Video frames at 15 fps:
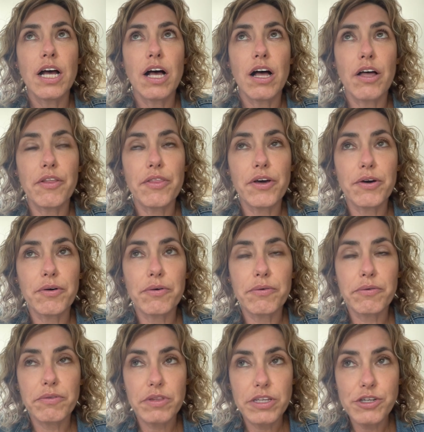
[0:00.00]

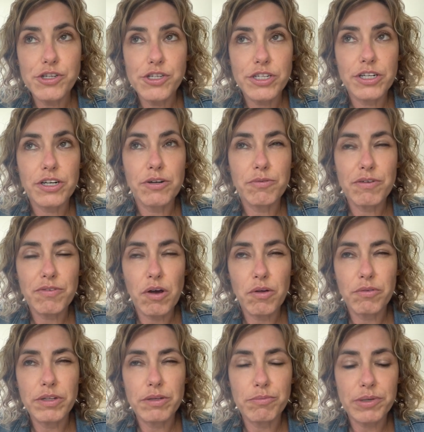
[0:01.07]
Although this year we've
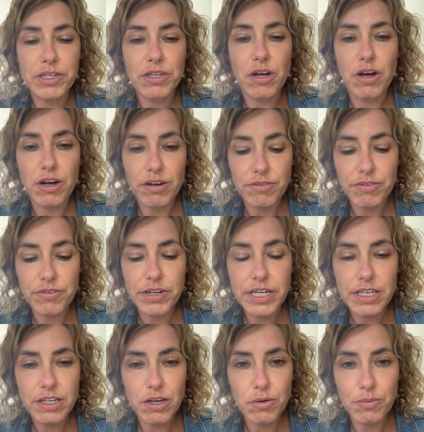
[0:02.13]
only been
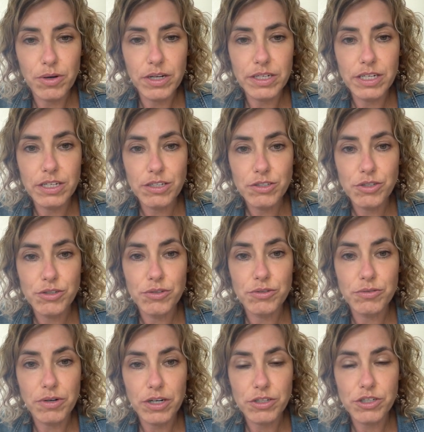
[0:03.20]
offering Awana to
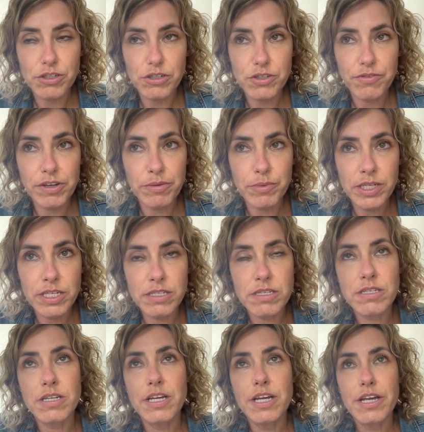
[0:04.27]
our church families.